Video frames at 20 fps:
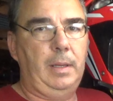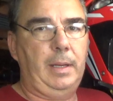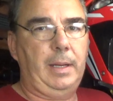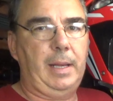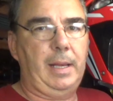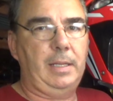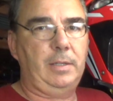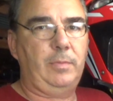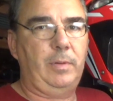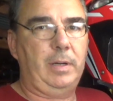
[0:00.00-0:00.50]
Hey
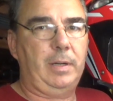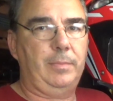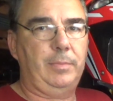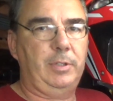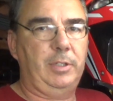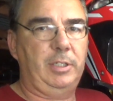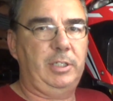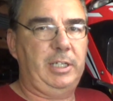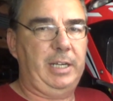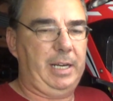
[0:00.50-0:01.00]
guys, welcome
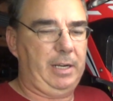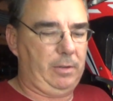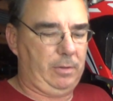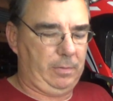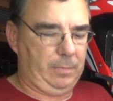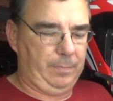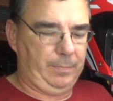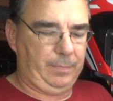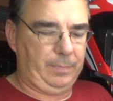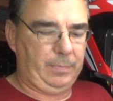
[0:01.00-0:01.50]
to the
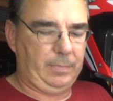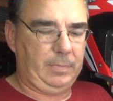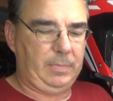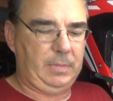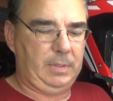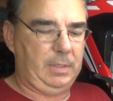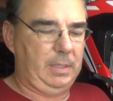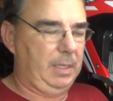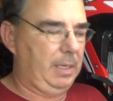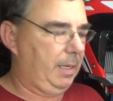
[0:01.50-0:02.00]
channel.
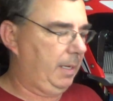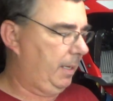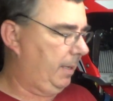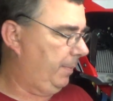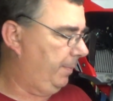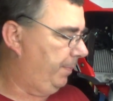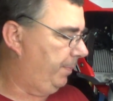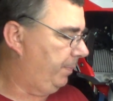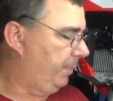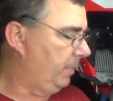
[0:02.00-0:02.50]

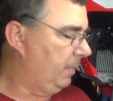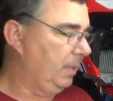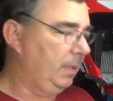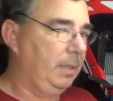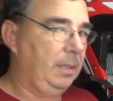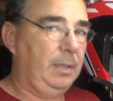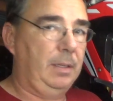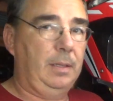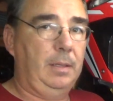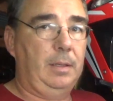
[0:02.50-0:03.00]
Um,
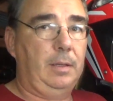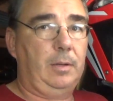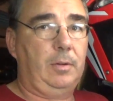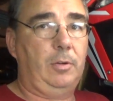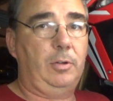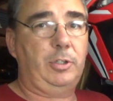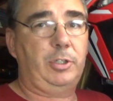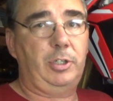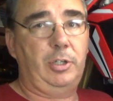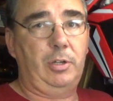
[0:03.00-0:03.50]
of
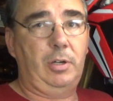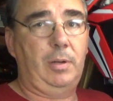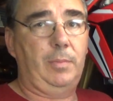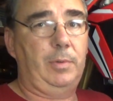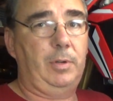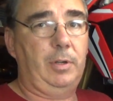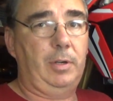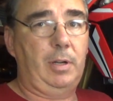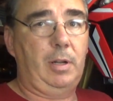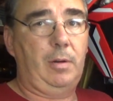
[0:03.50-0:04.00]
course, you know
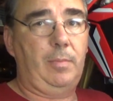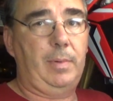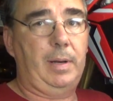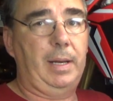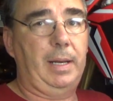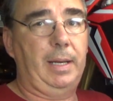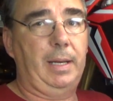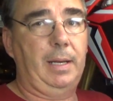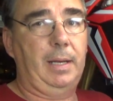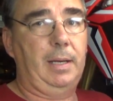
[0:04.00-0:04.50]
I'm doing all
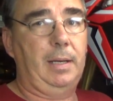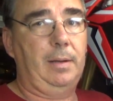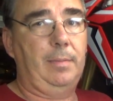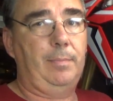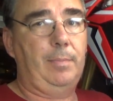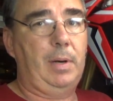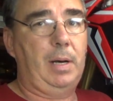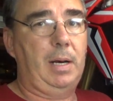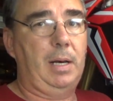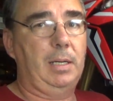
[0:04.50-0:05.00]
my uh,
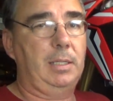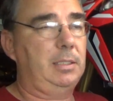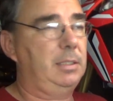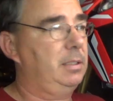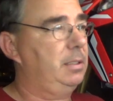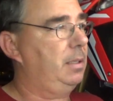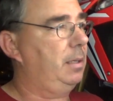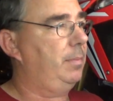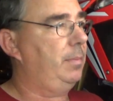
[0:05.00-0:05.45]
mods.